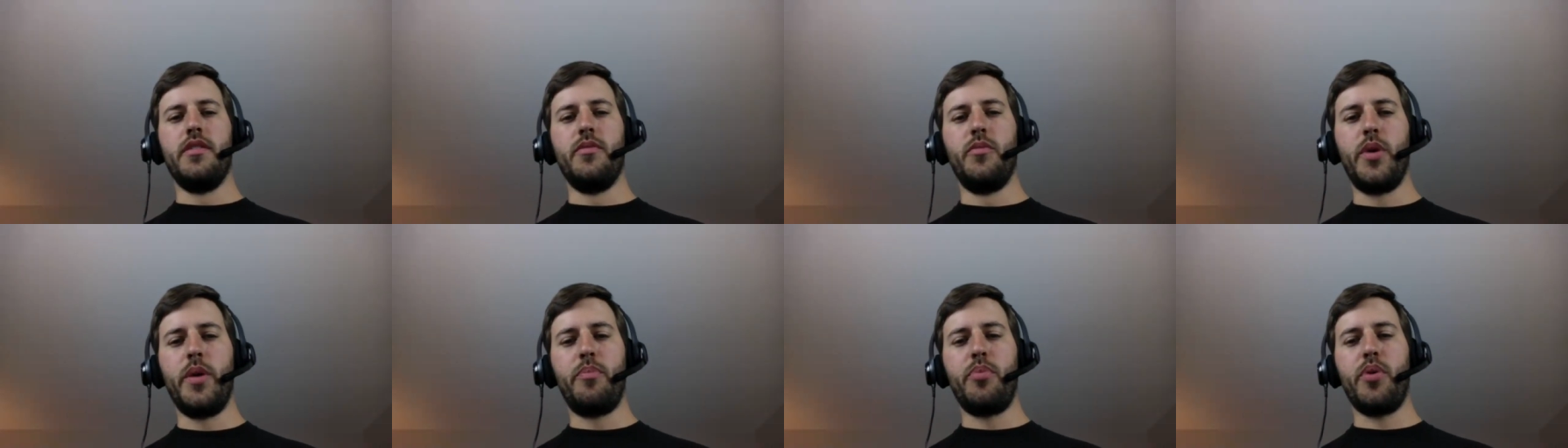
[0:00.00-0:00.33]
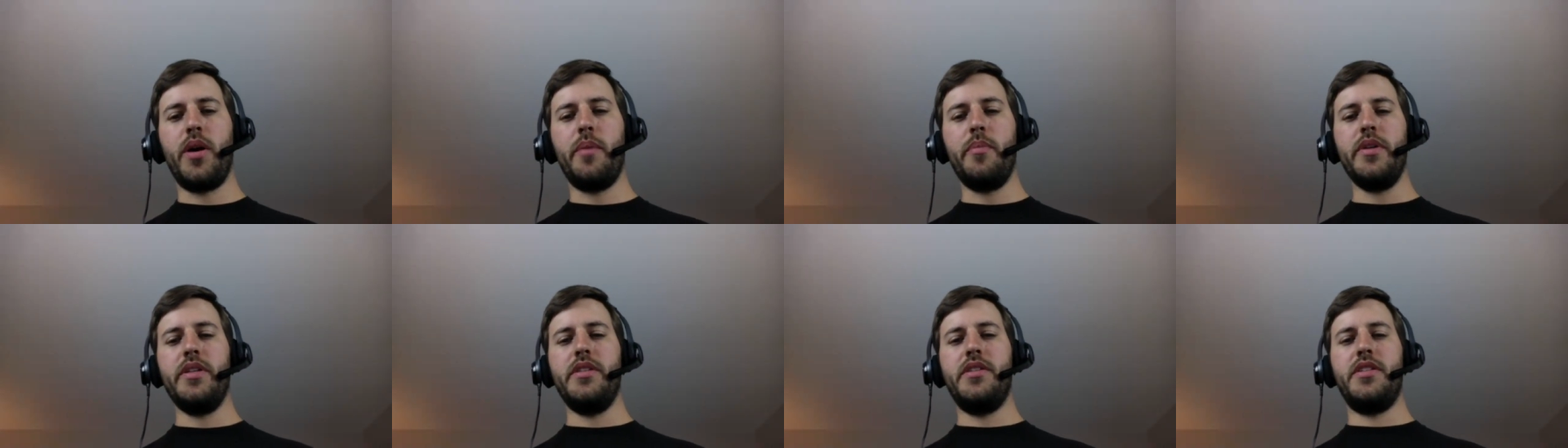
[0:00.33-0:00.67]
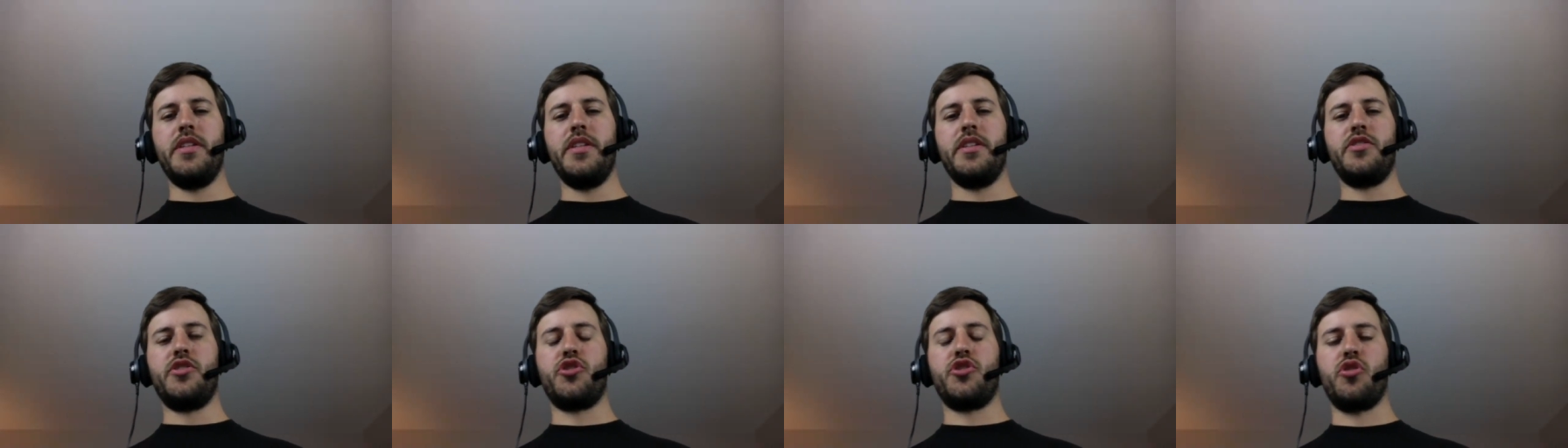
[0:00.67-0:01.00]
We probably
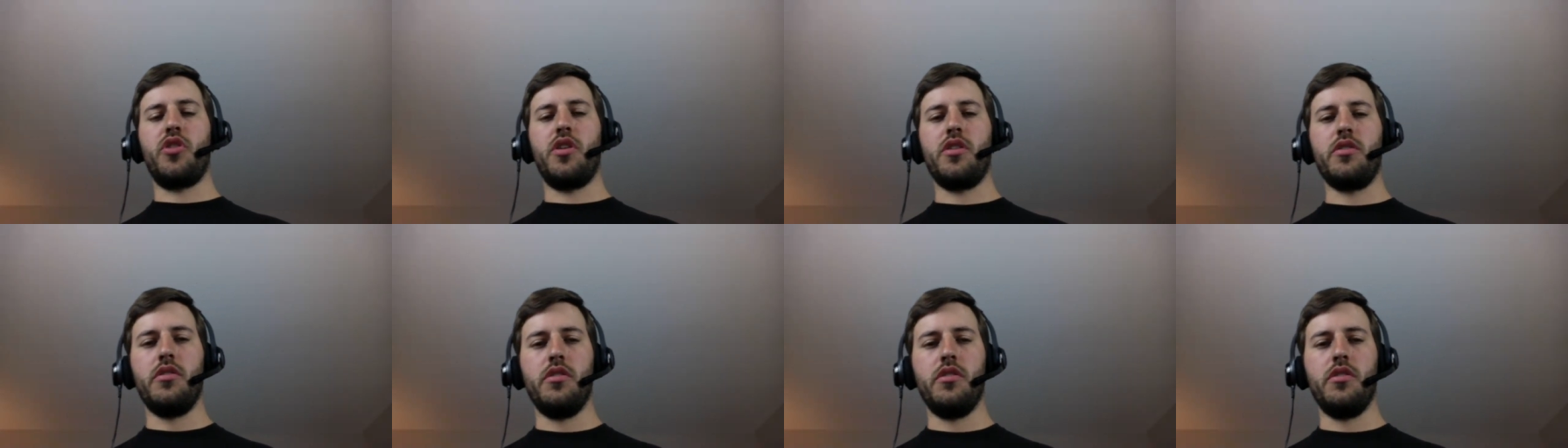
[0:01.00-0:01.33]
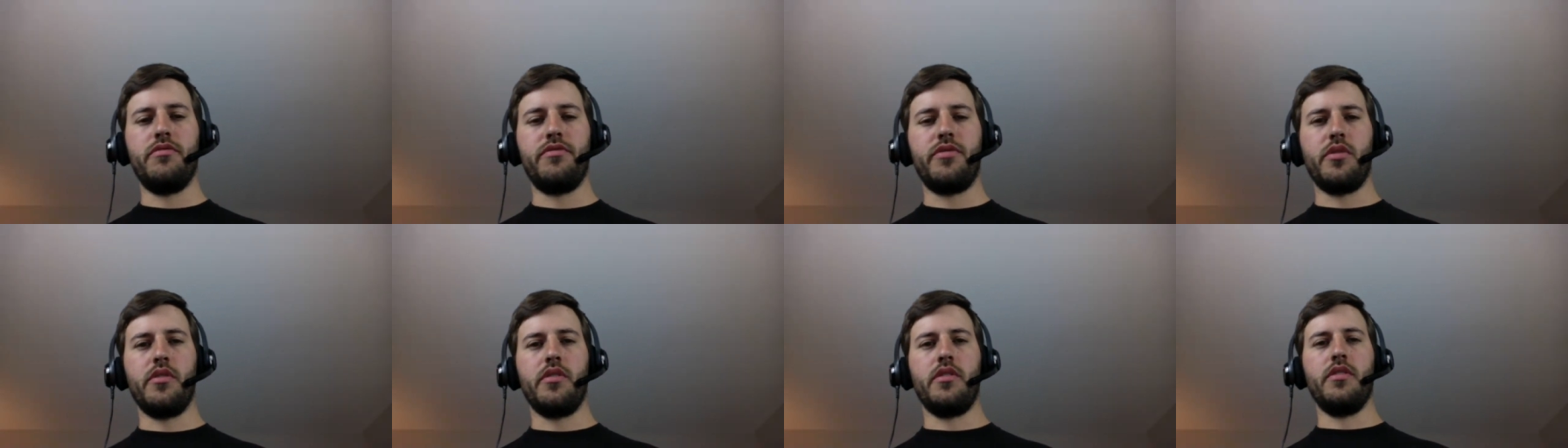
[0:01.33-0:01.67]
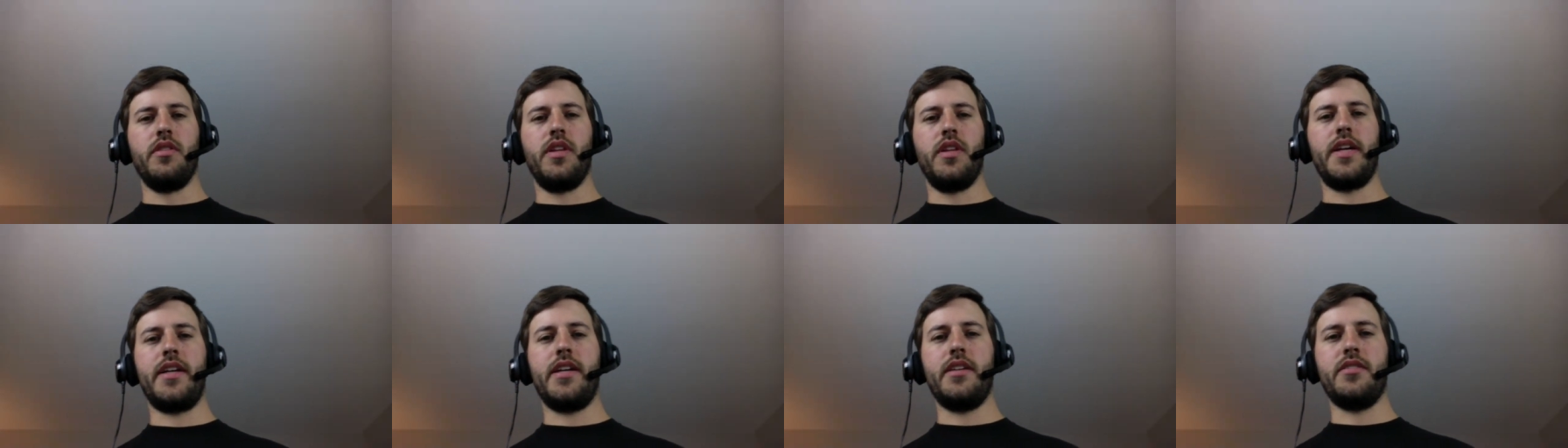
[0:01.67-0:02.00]
did struggle for
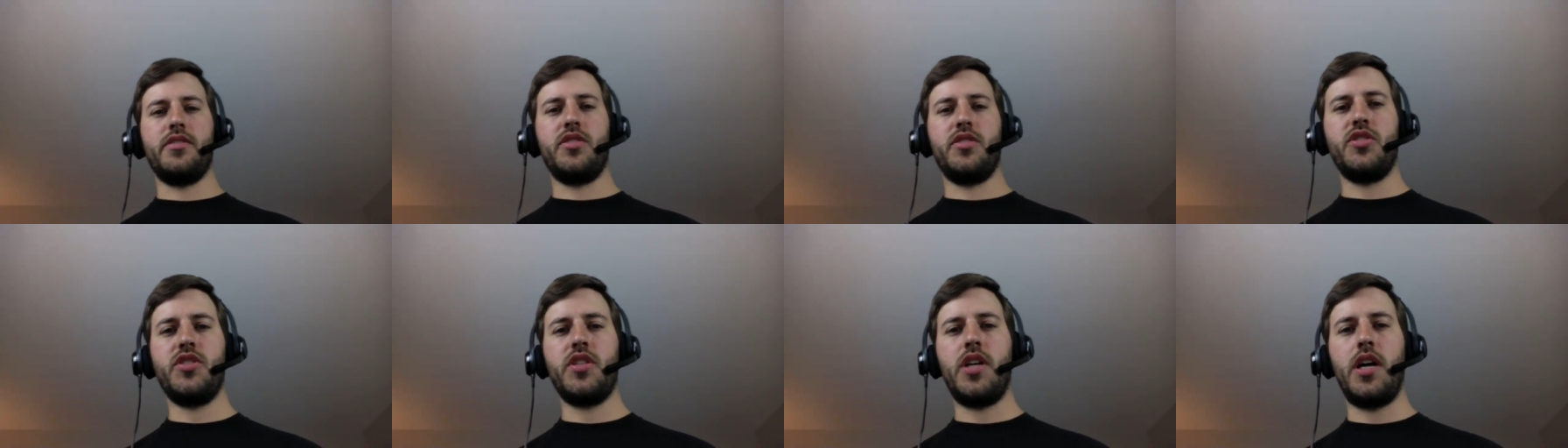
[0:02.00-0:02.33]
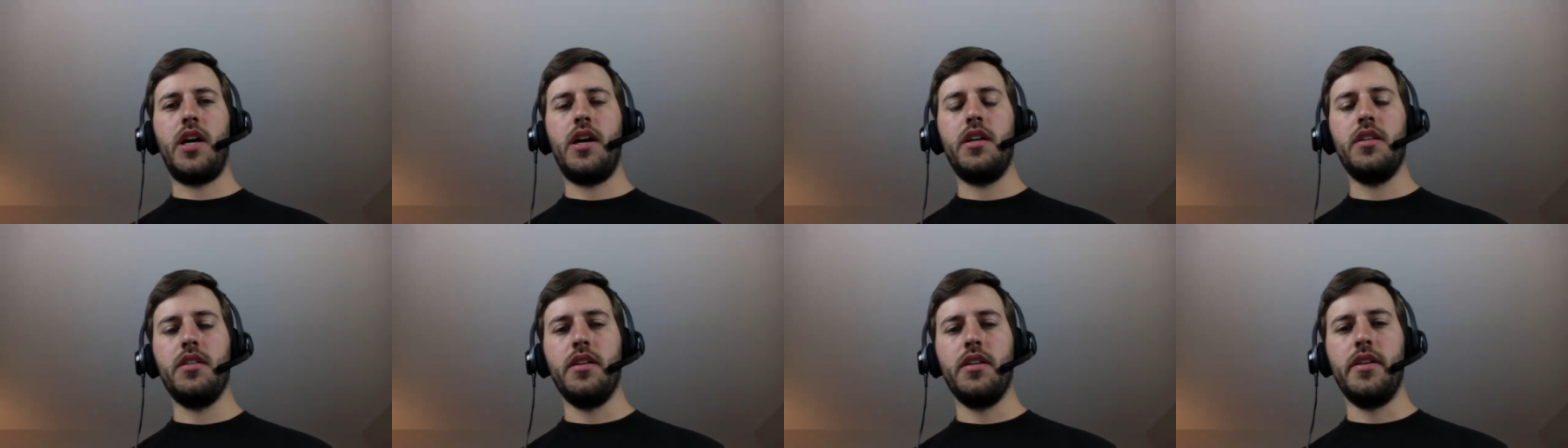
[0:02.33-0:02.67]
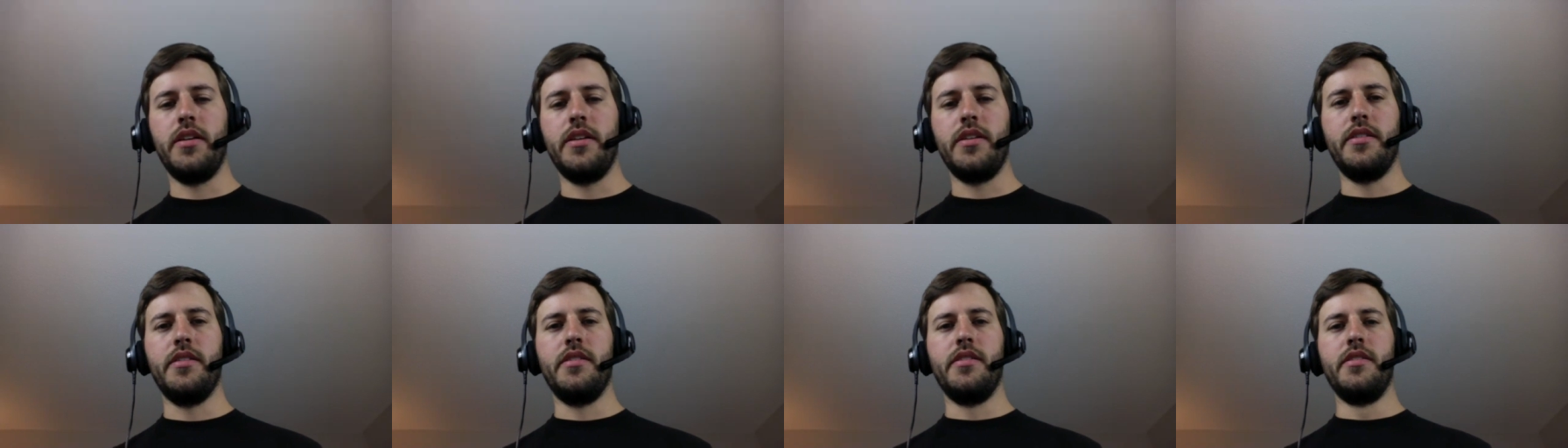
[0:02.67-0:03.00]
like a
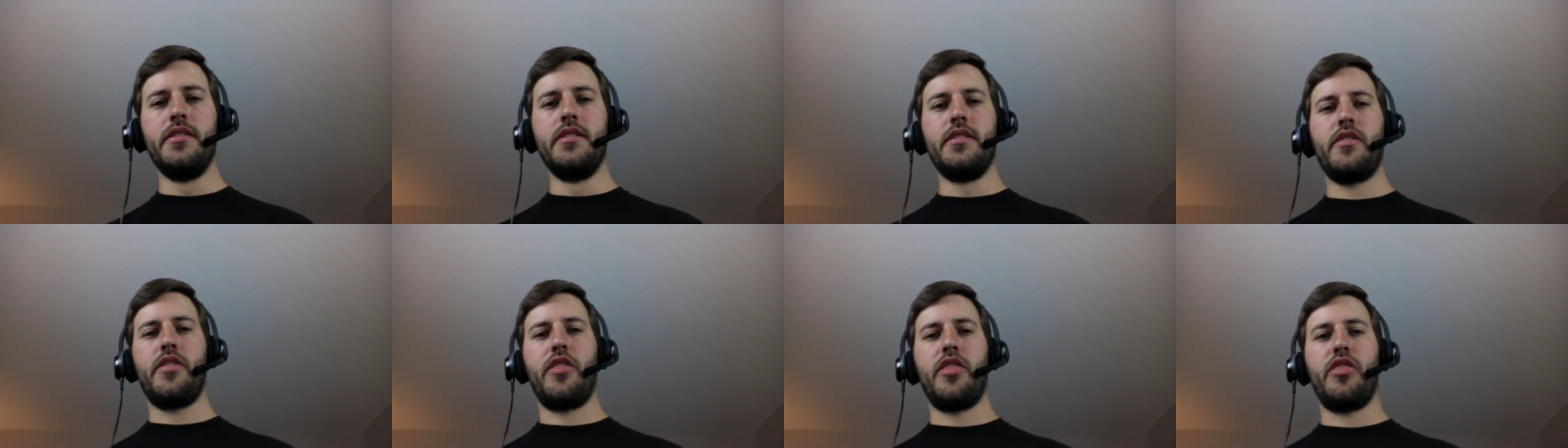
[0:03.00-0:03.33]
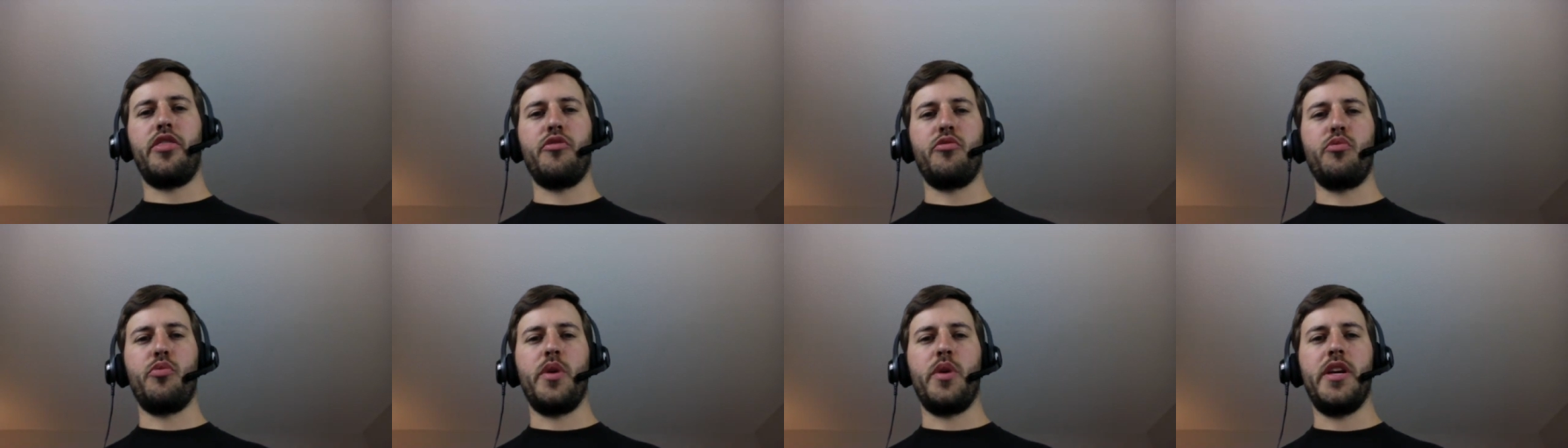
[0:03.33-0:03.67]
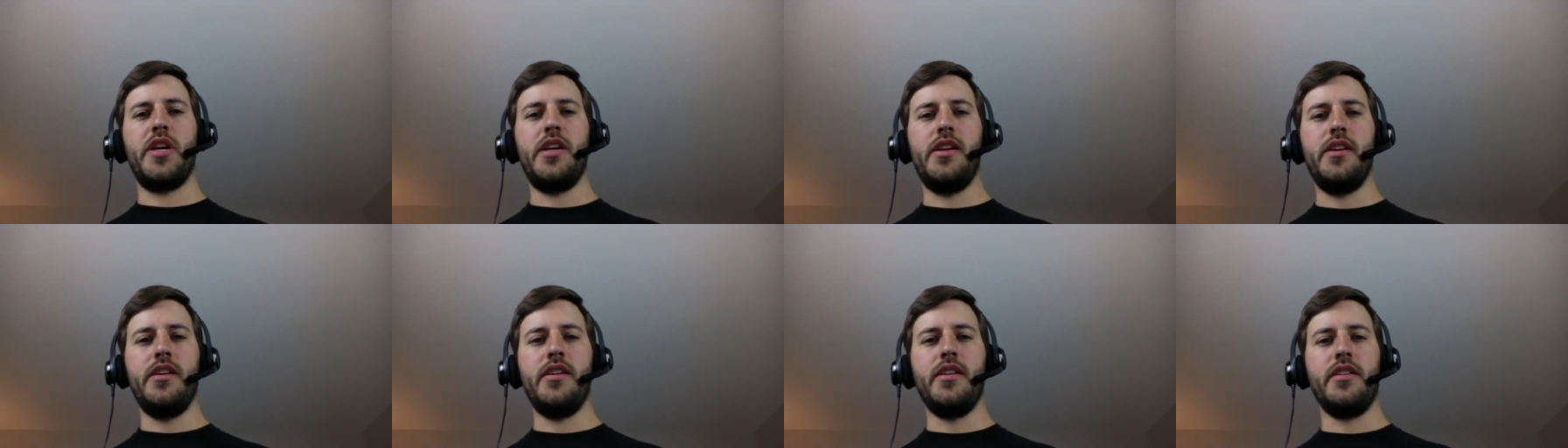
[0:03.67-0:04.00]
solid
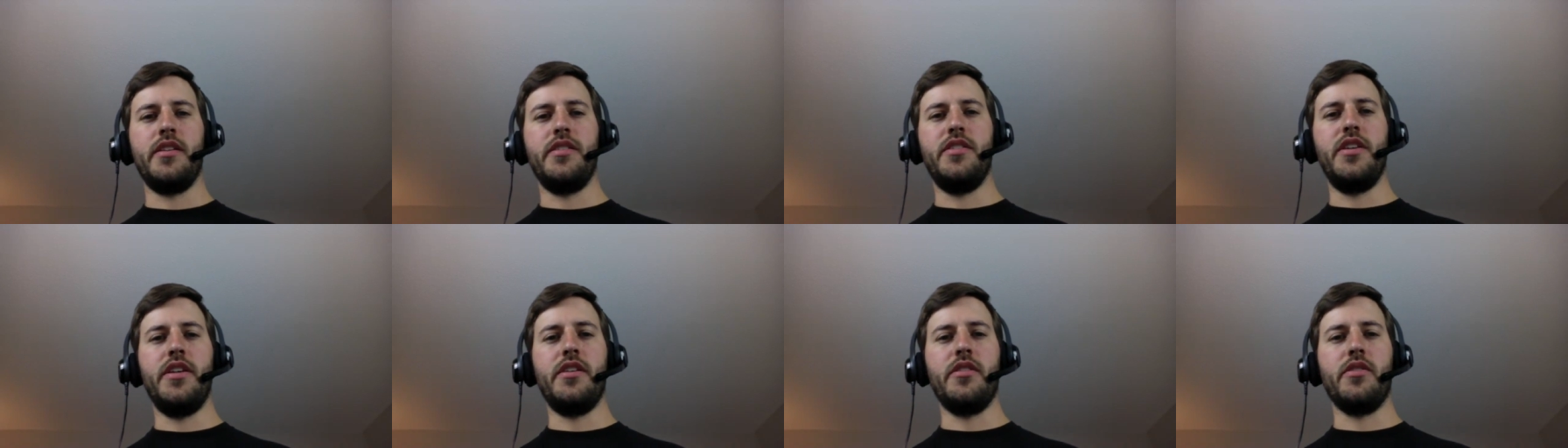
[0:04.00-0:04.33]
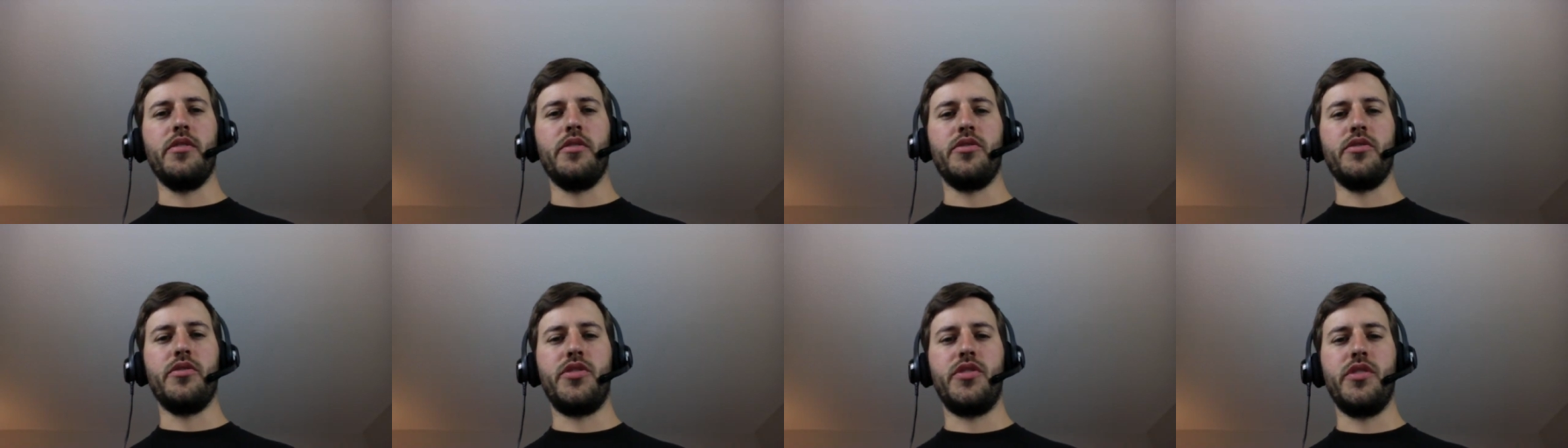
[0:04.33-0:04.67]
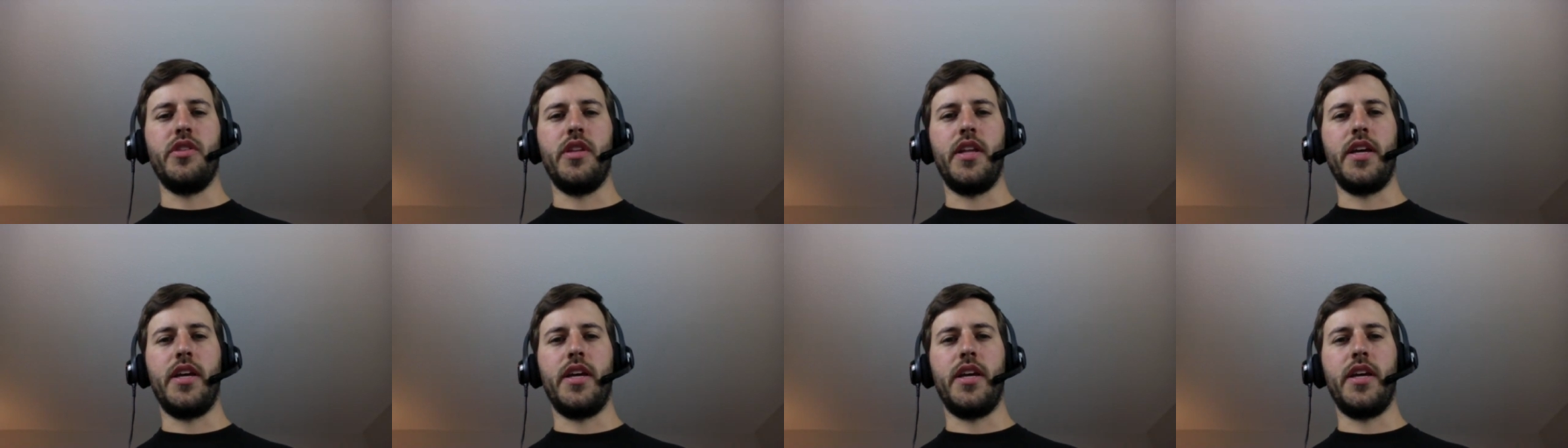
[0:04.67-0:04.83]
three years mm-hmm.